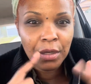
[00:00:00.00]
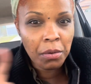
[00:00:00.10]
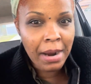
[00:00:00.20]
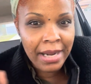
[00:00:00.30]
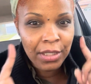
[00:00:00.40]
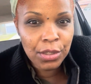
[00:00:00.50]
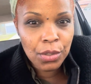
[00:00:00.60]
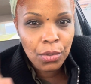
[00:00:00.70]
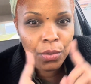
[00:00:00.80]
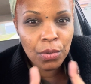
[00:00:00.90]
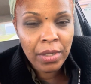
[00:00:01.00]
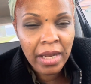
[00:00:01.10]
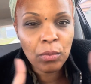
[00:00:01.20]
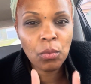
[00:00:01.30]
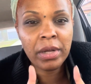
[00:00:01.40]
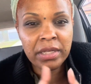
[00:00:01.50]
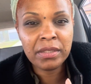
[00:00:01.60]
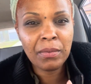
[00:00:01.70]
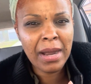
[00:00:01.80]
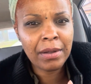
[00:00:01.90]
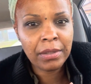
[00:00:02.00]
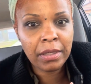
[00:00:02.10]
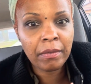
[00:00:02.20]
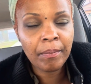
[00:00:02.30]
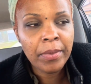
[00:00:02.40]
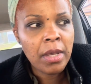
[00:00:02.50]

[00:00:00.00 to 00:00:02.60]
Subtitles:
gratitude in what is around you.